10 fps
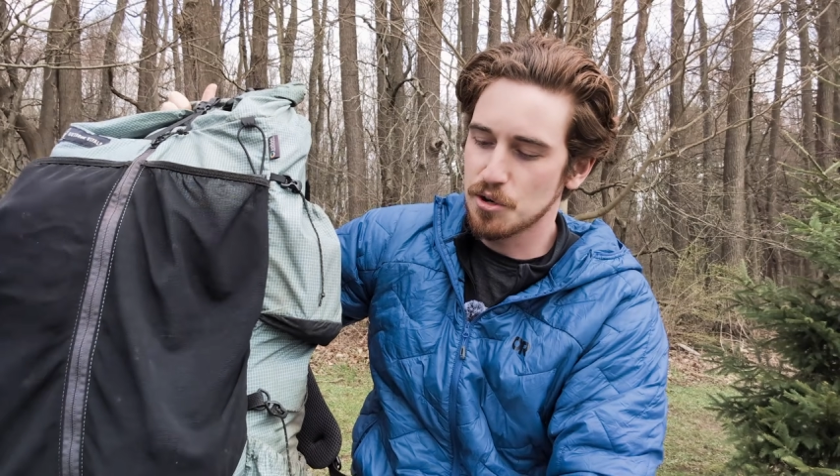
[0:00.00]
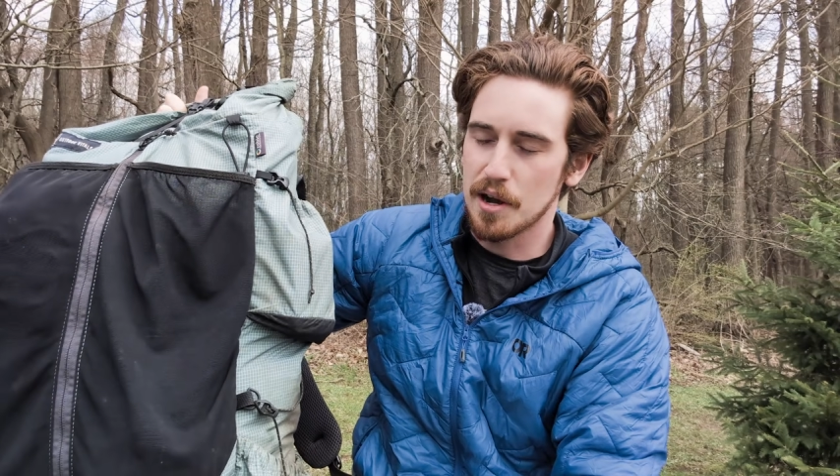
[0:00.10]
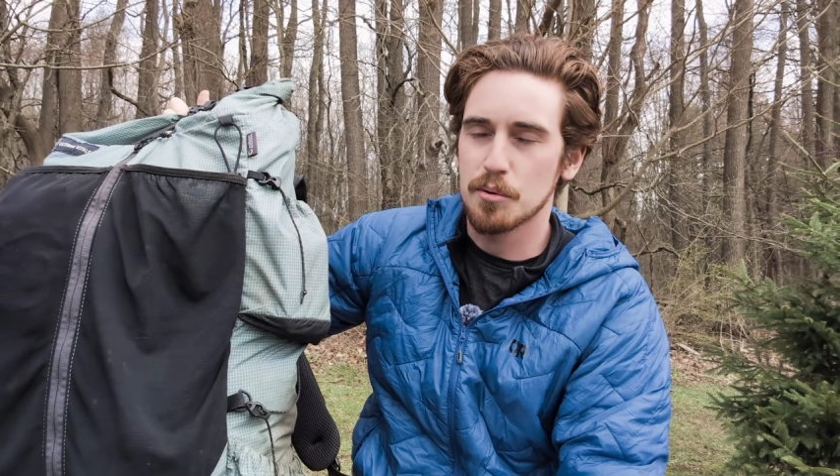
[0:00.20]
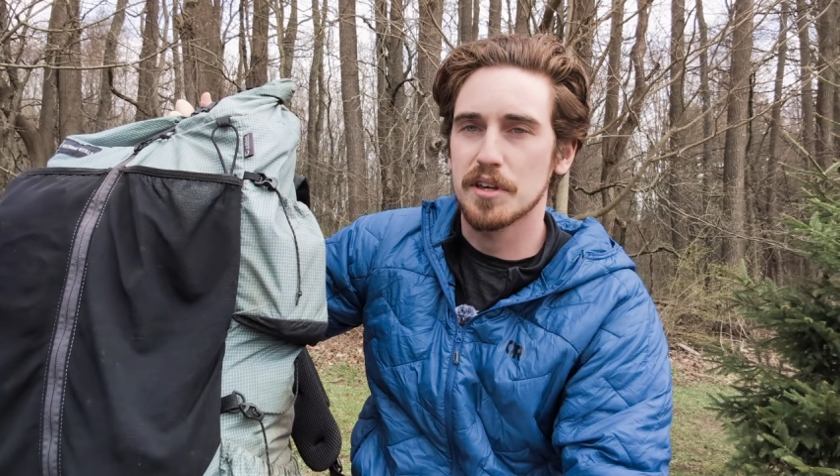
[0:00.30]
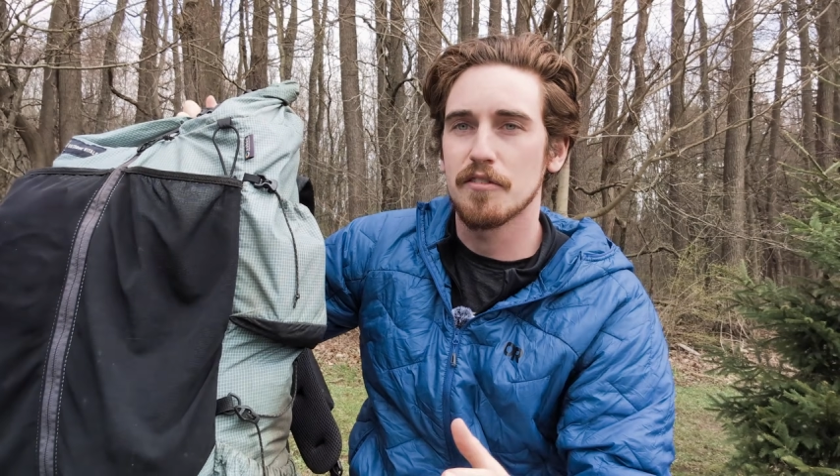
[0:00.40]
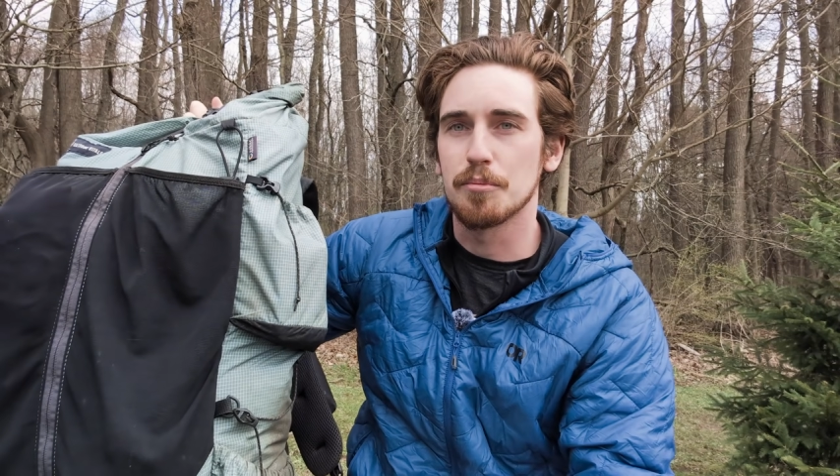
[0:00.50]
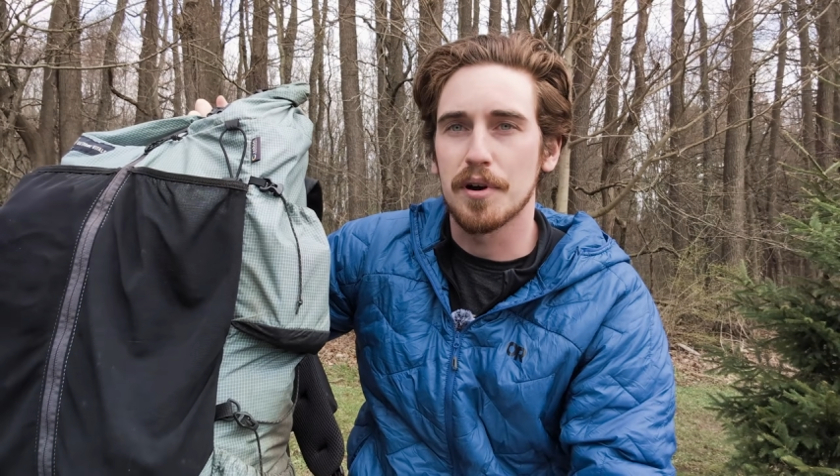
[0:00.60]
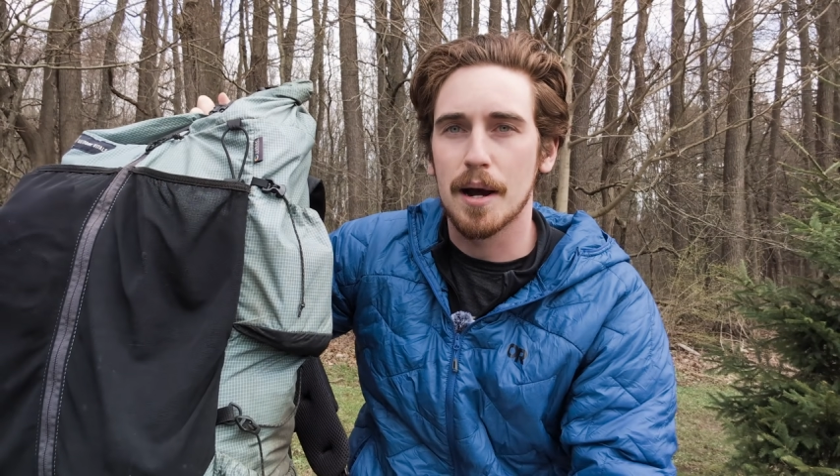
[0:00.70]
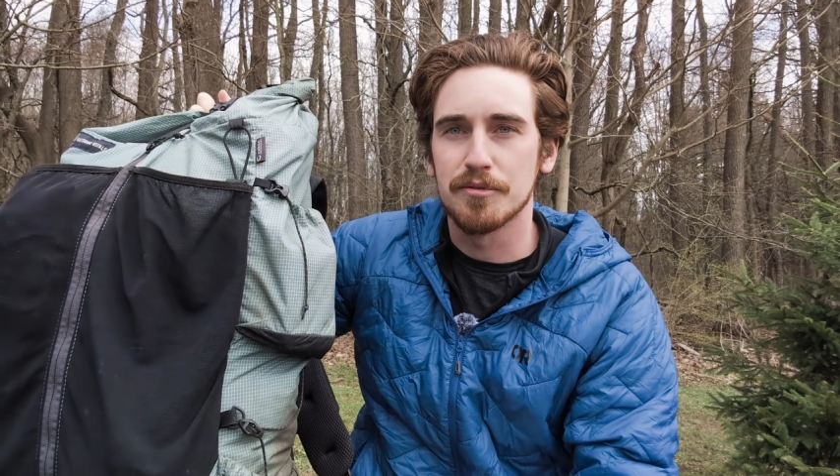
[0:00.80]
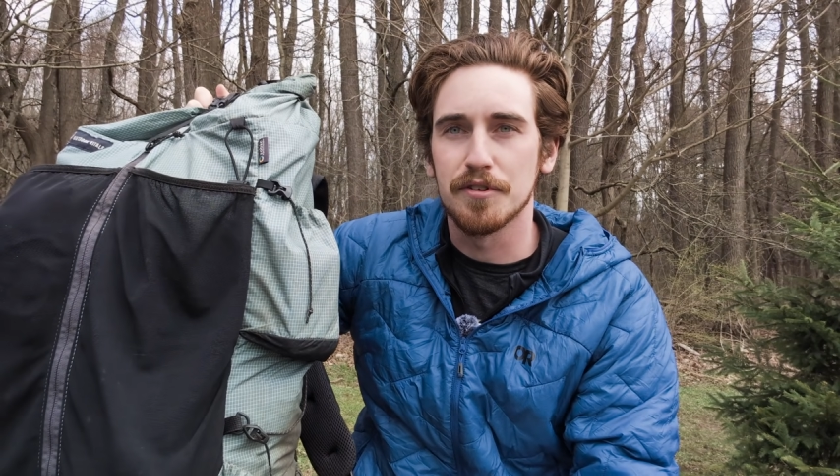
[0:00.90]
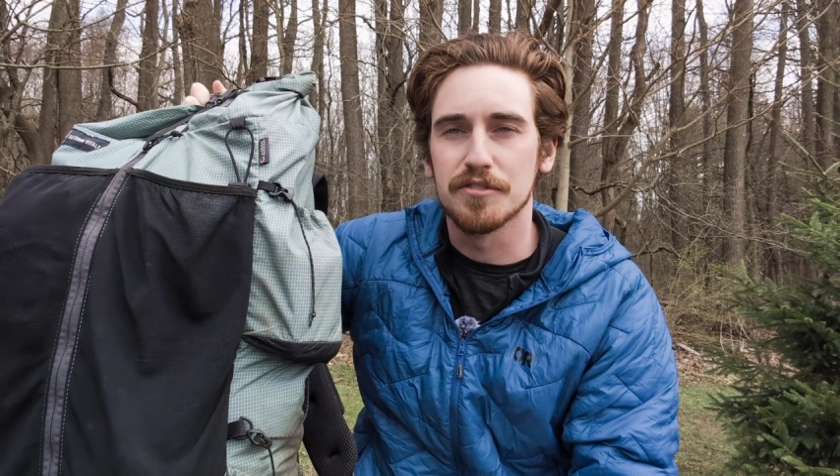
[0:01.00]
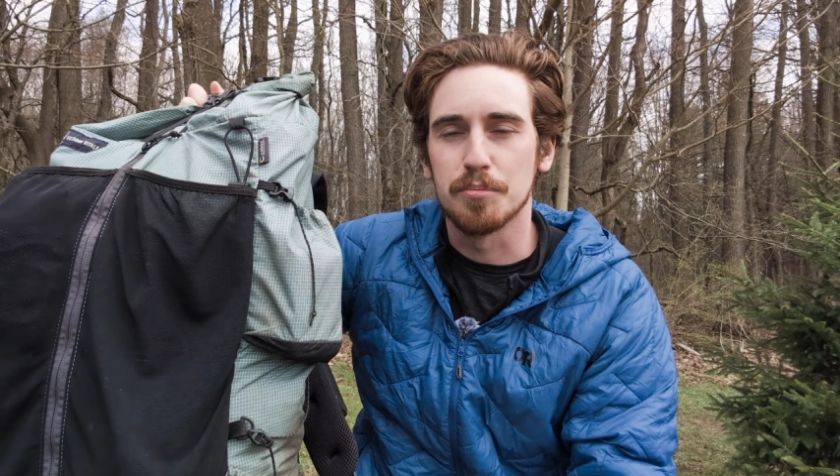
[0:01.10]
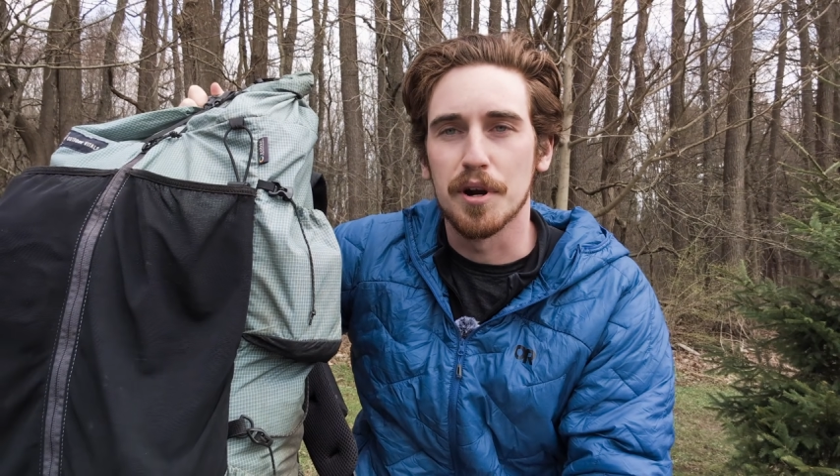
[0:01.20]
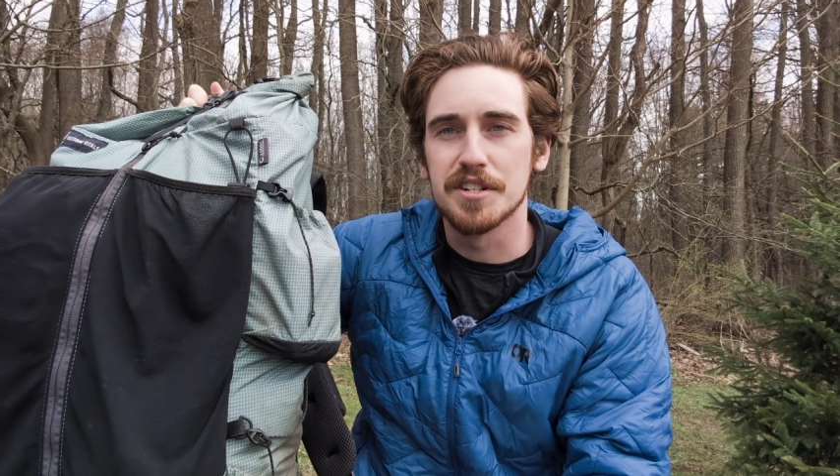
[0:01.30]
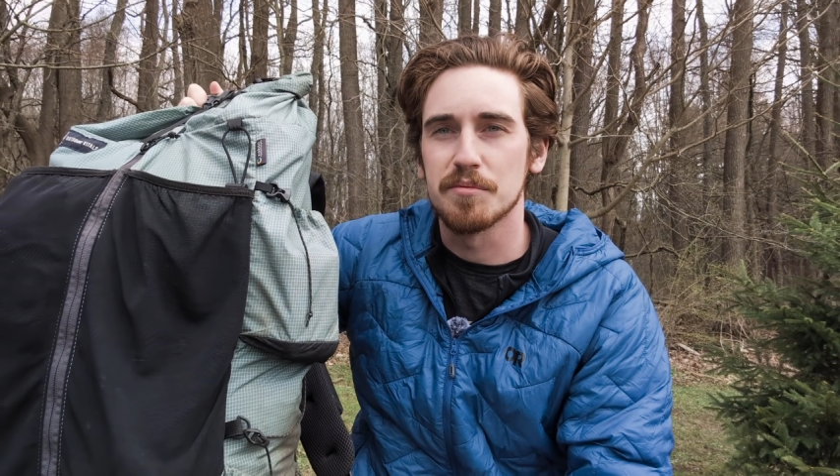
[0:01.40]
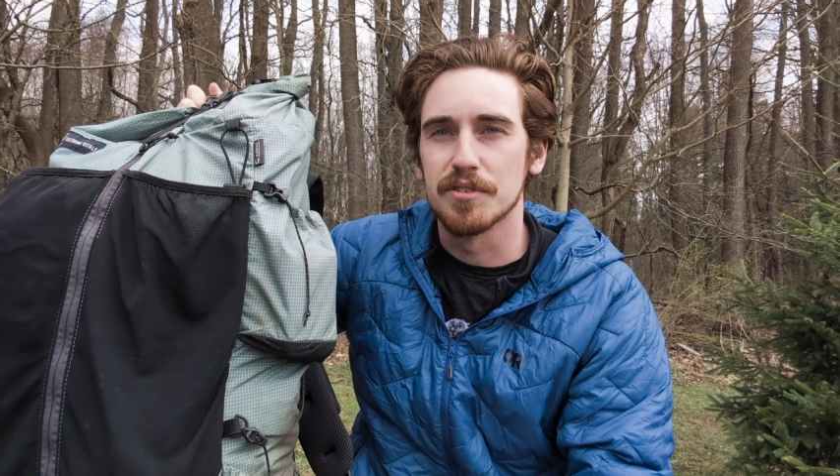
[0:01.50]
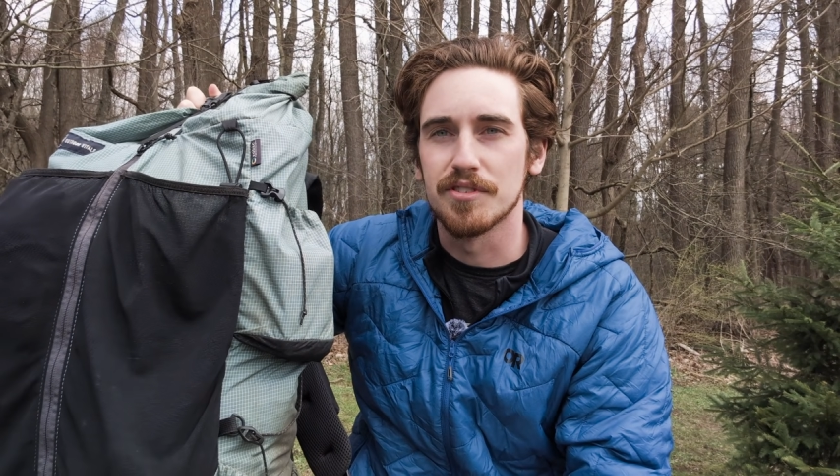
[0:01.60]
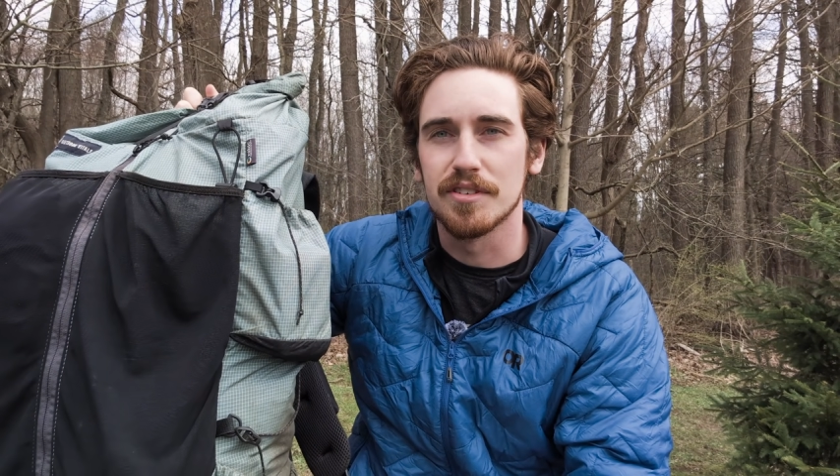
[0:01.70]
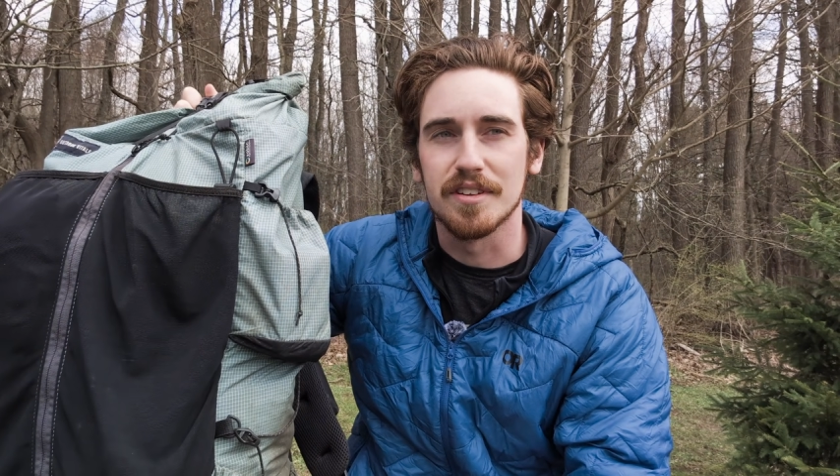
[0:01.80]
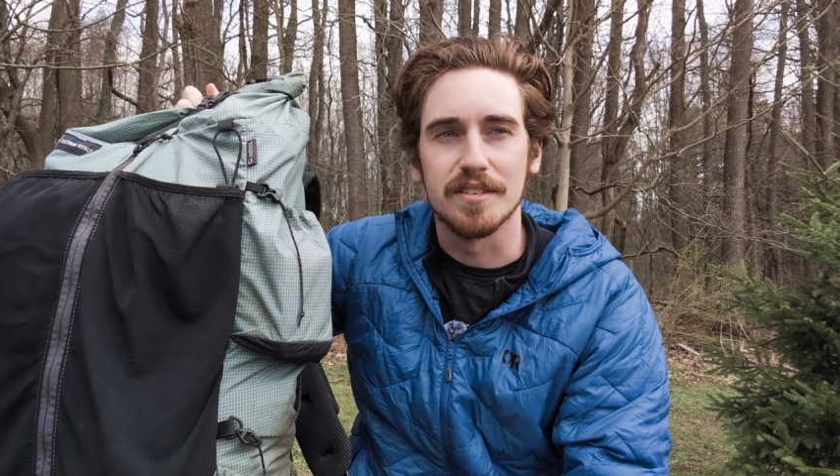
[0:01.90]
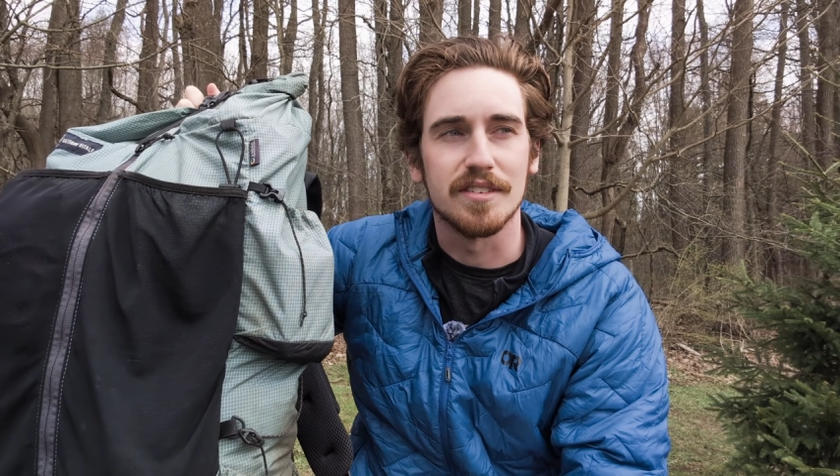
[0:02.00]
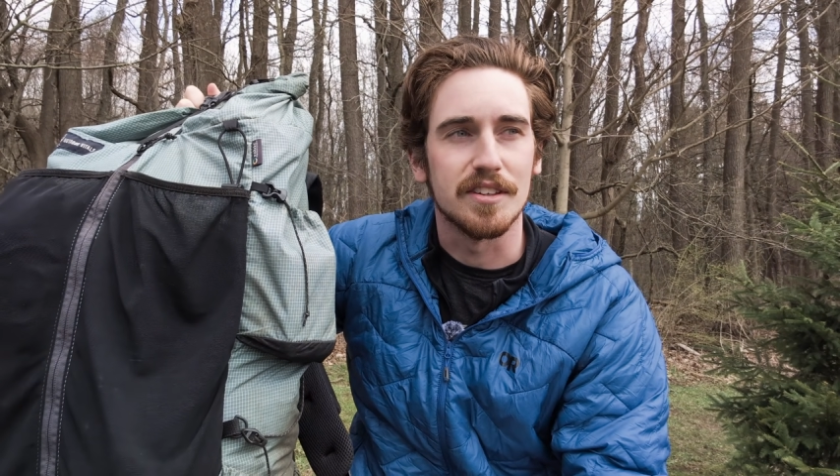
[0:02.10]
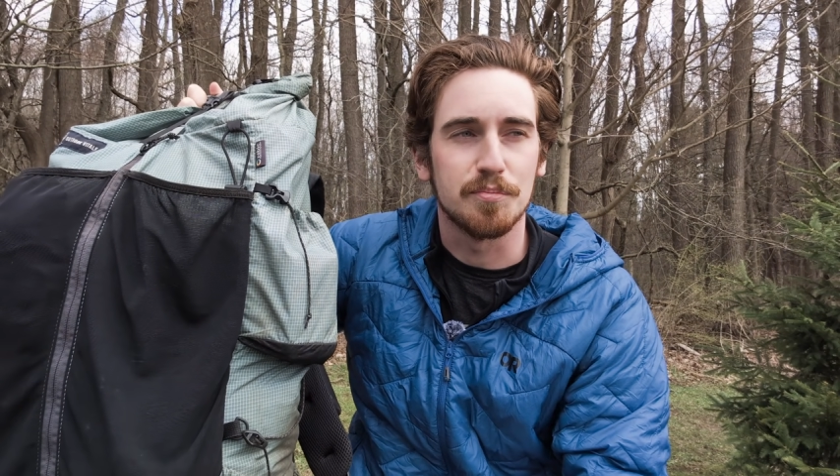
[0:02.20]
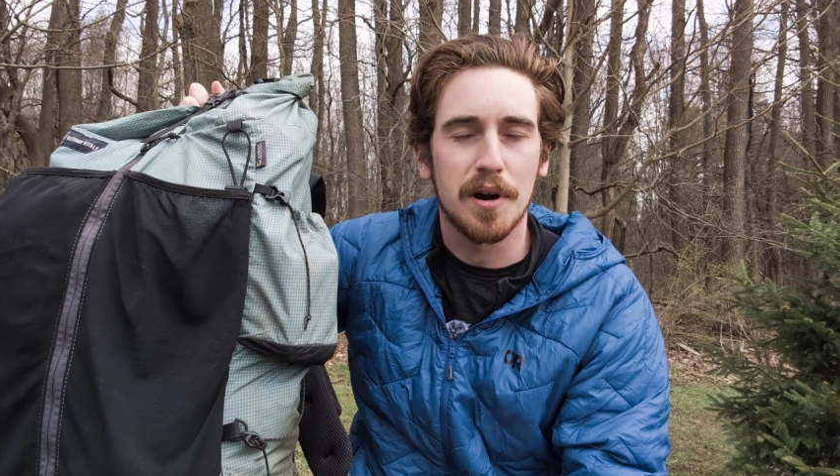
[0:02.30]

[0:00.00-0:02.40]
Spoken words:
so I will give it props for its abrasion resistance.